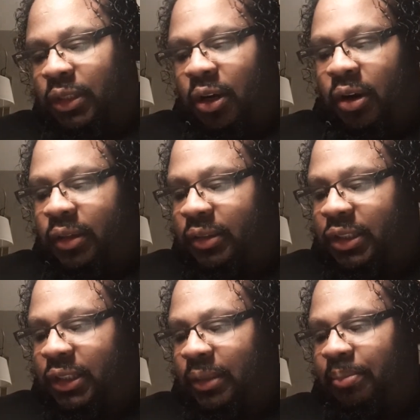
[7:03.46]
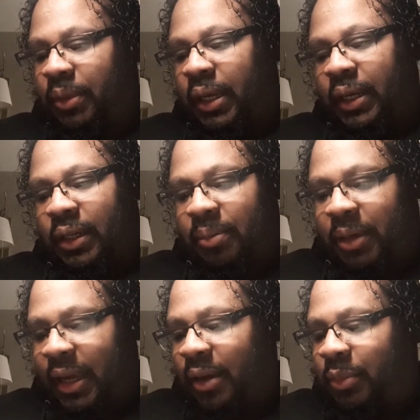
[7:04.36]
herder of sheep, and
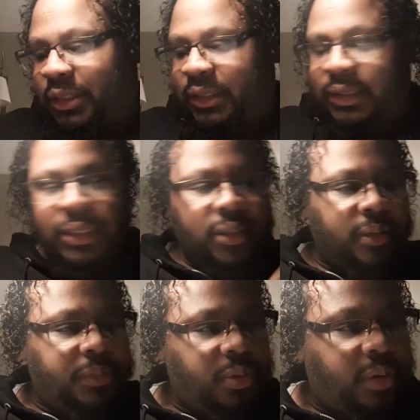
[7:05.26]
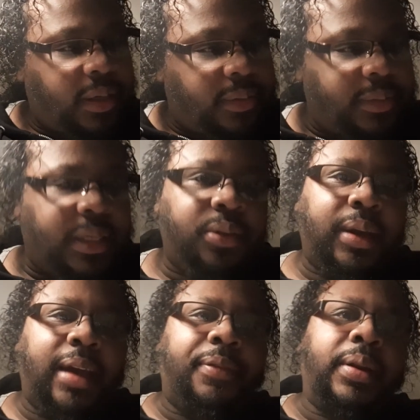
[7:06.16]
Cain was the tiller of the ground. There you
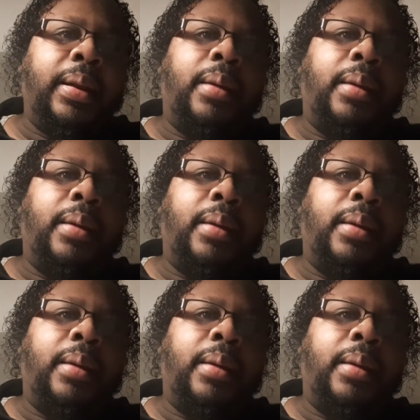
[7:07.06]
have it.